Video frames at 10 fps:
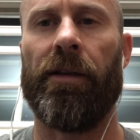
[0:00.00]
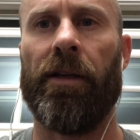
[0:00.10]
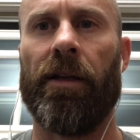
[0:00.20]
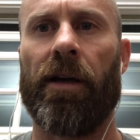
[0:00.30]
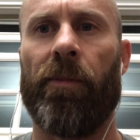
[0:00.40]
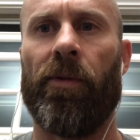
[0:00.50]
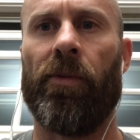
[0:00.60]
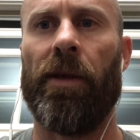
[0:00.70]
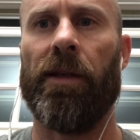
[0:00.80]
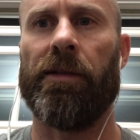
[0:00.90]
in a couple
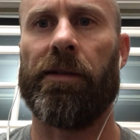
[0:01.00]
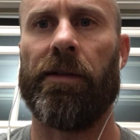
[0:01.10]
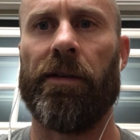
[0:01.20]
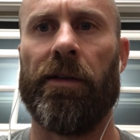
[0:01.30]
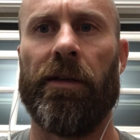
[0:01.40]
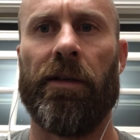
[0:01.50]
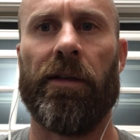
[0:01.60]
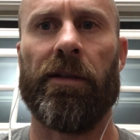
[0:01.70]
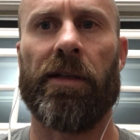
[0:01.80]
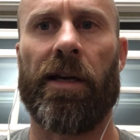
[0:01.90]
weeks
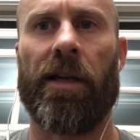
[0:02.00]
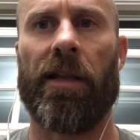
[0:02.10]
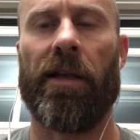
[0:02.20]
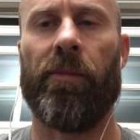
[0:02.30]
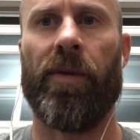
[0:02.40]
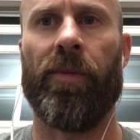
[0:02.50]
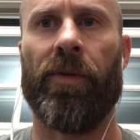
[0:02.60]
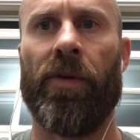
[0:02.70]
to kind of let people